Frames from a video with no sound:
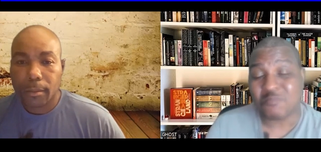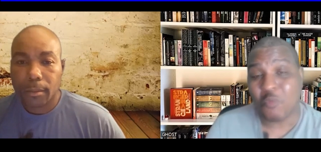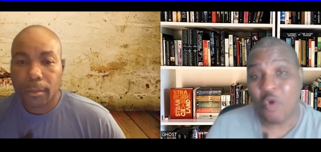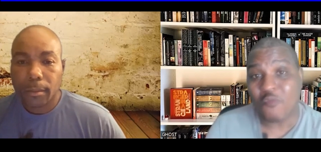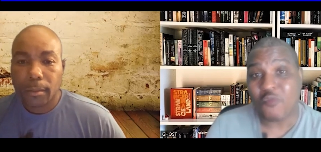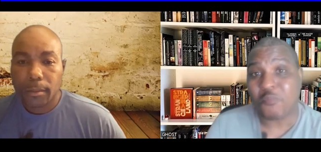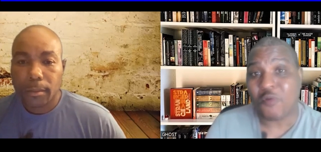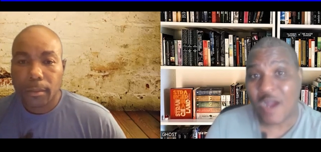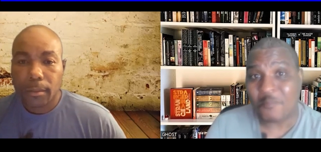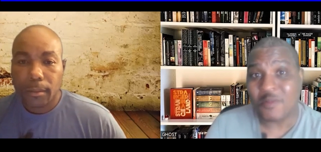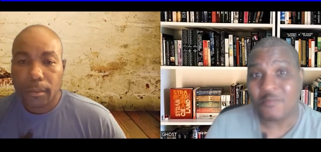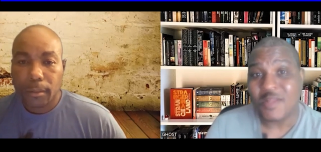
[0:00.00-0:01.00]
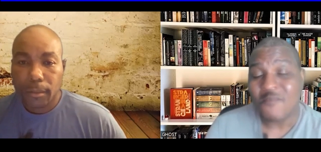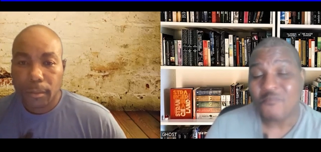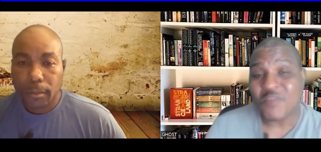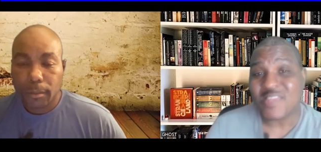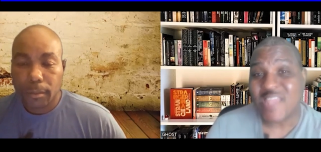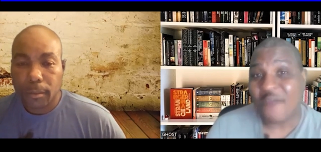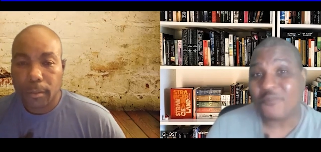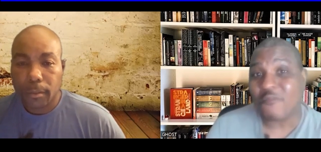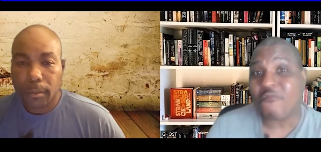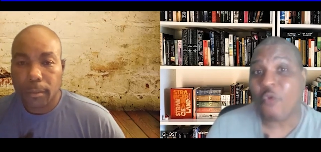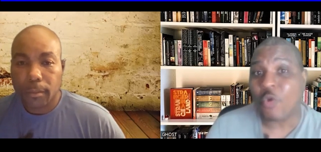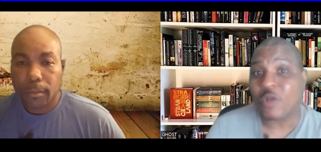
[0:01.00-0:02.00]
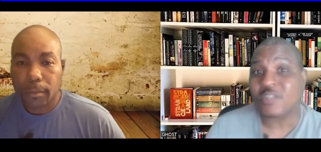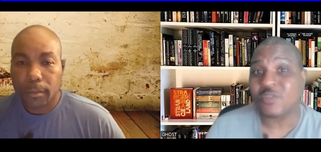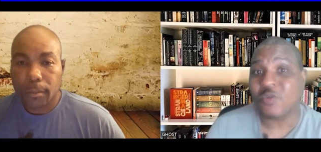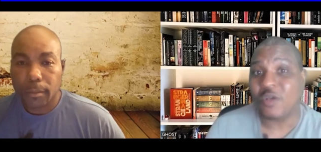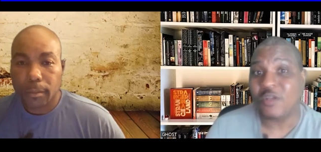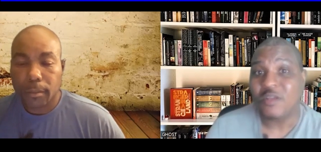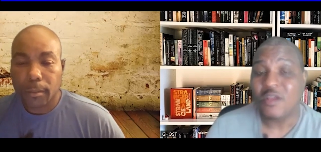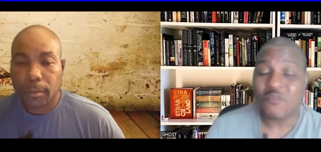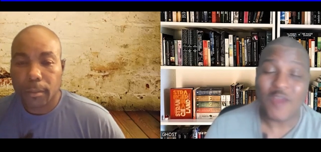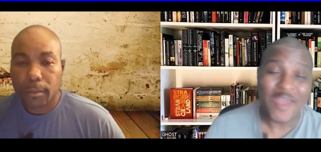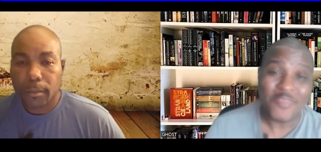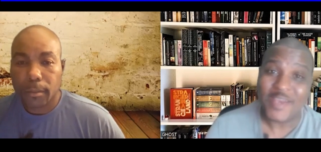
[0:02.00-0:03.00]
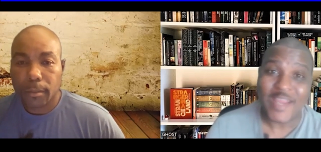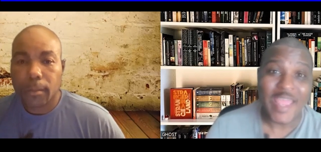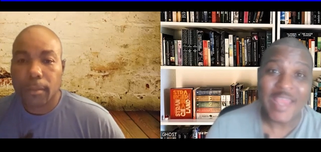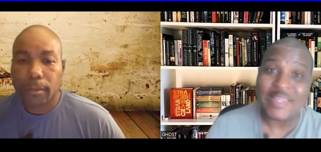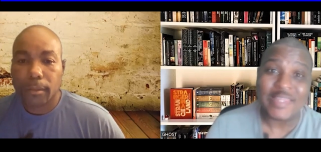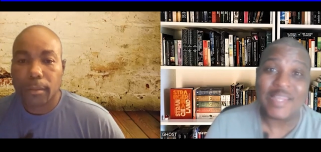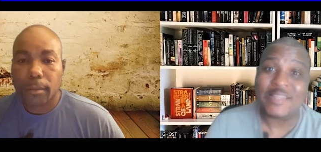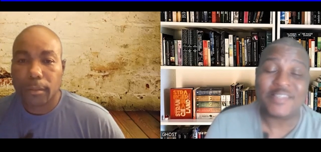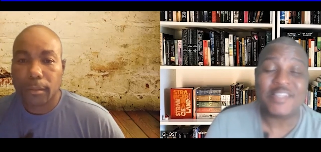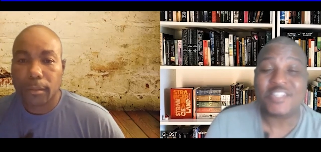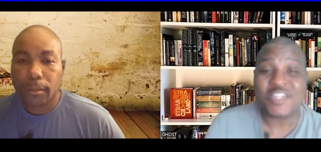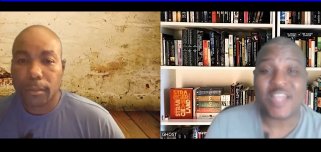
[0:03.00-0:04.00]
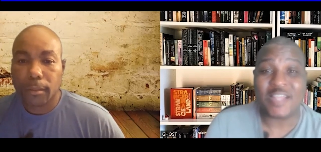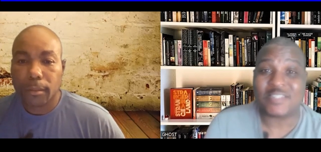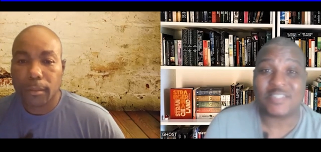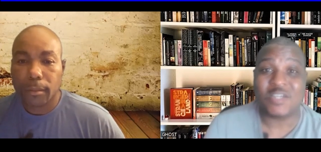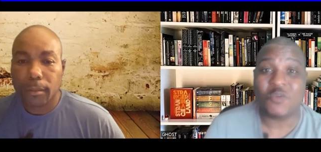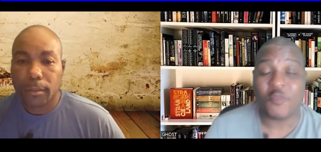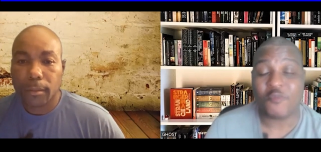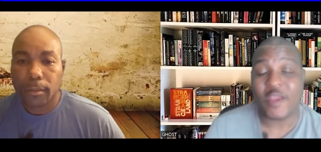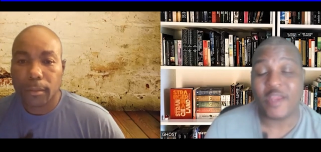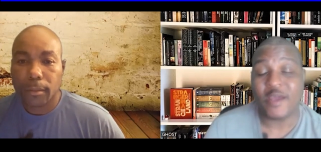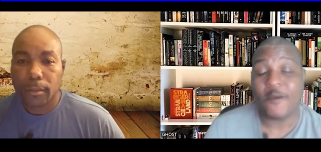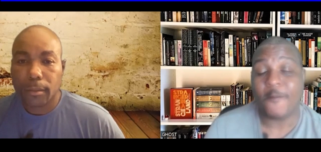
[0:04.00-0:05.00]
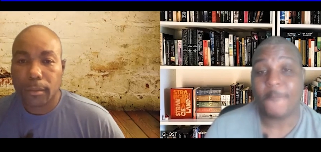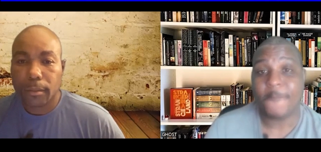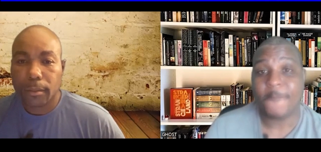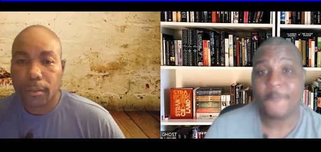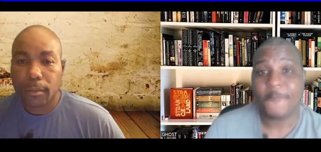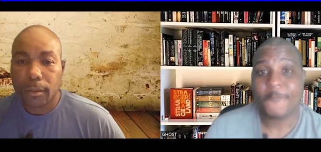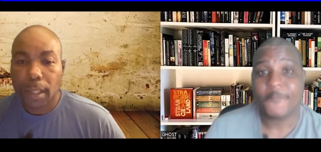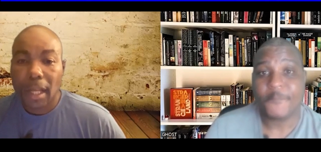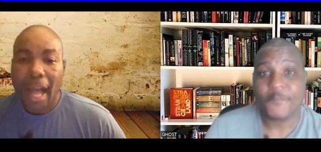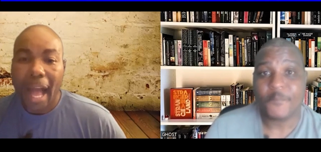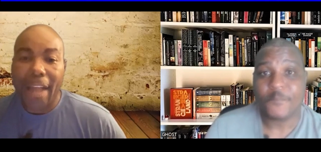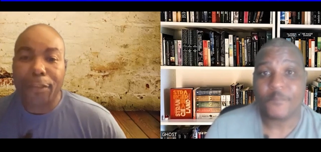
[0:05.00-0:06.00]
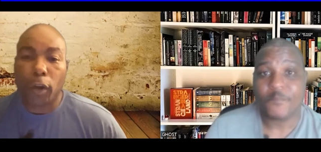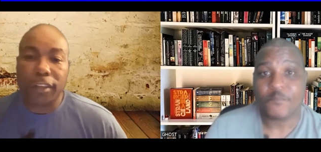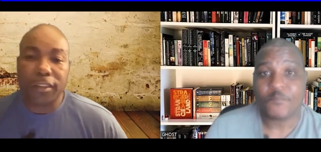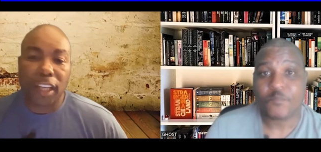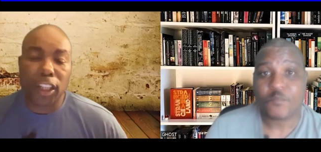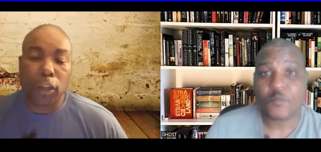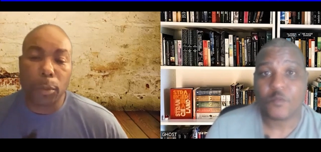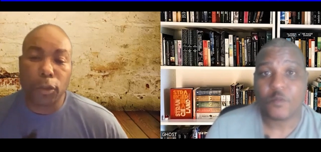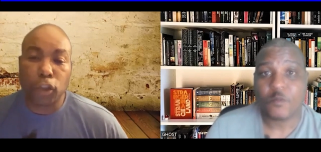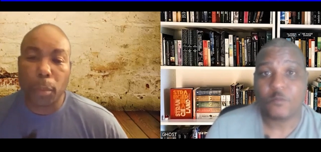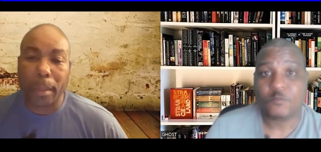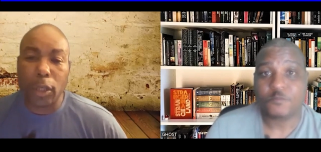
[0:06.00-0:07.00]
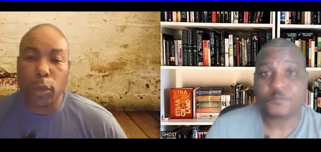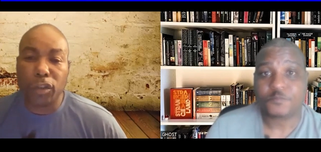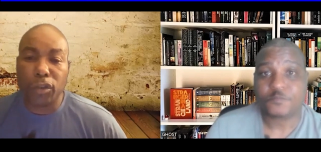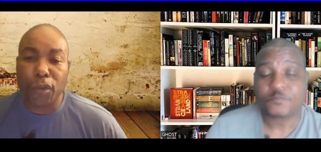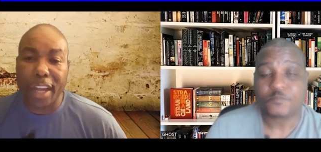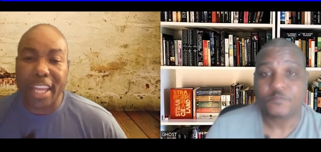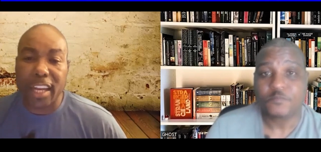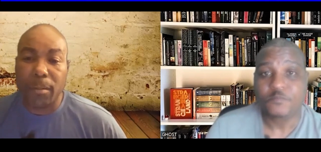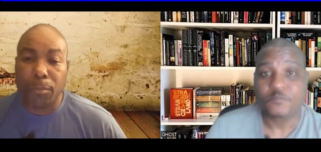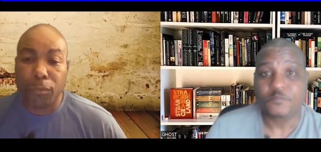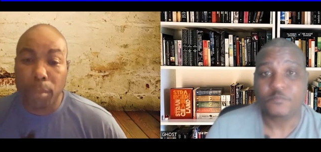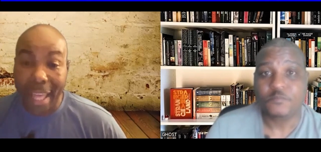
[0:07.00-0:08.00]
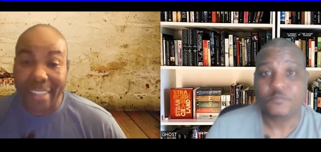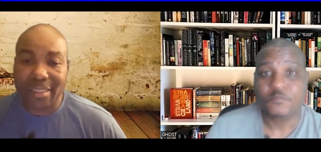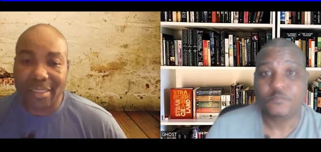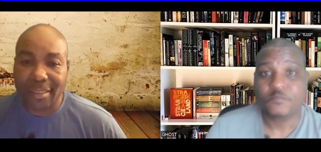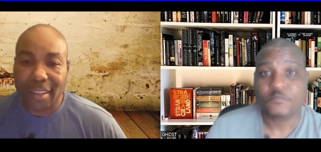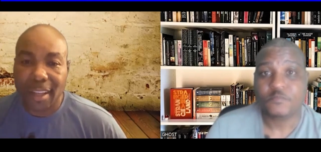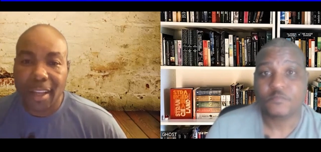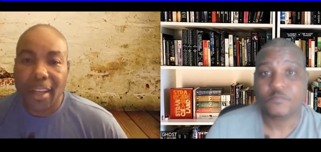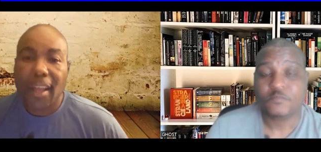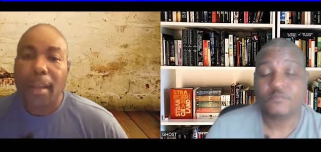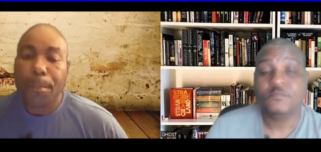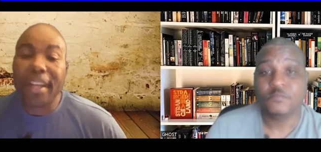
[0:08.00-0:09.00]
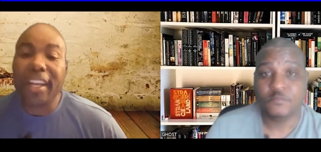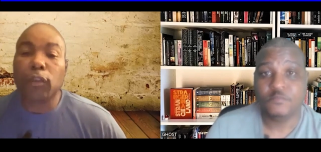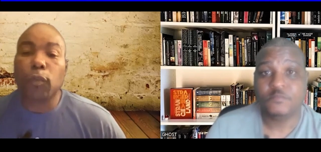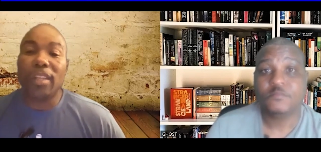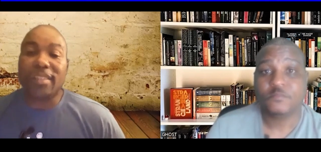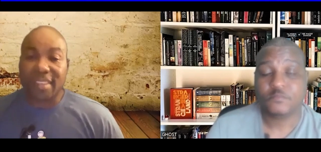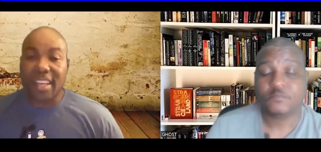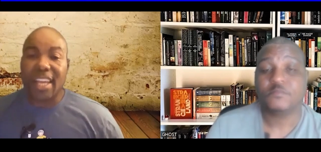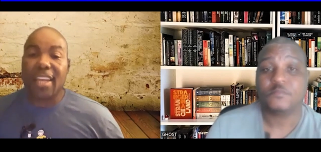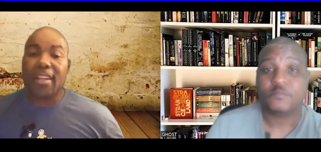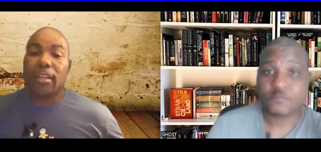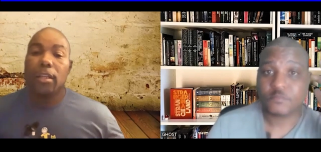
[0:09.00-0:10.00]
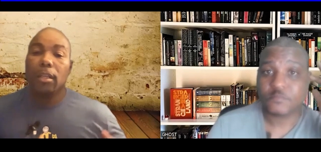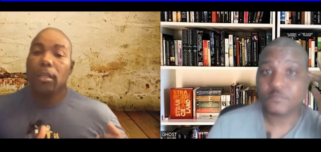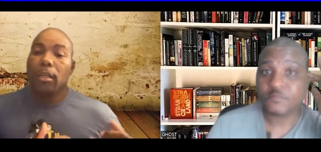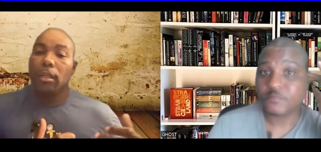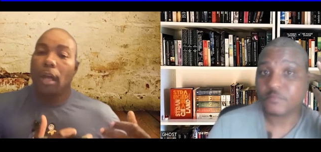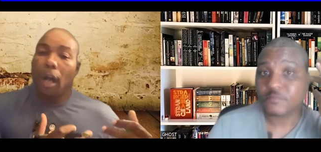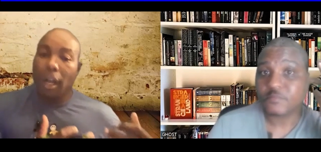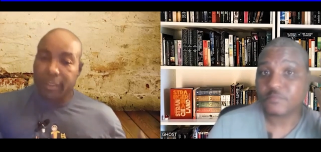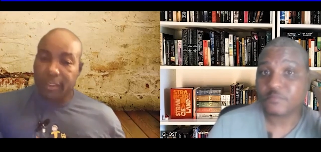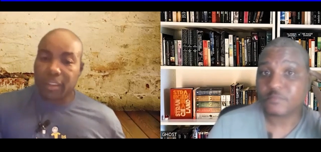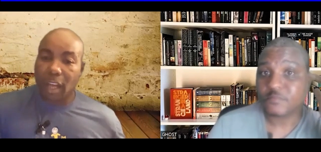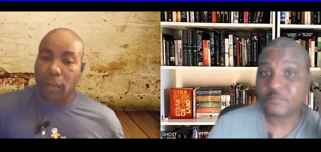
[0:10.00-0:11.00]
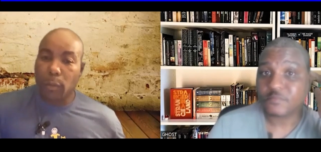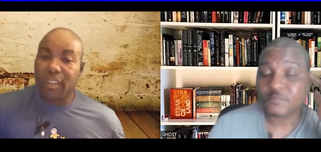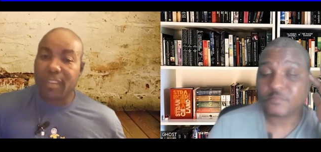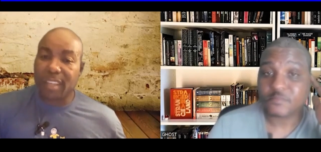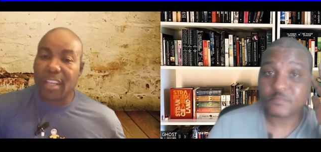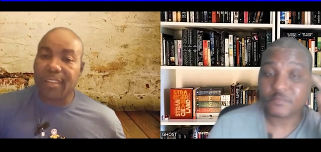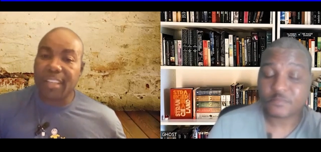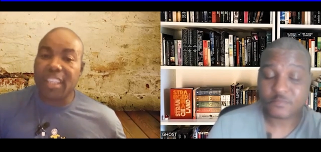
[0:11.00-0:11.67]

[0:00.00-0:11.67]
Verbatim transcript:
Speaker 1: is more of a problem that they have to focus on rather than anything that DG has to deal with right now.
Speaker 2: I thought Untouchables should be using Ricky to blitz because mm-hmm. we've seen untu- we've seen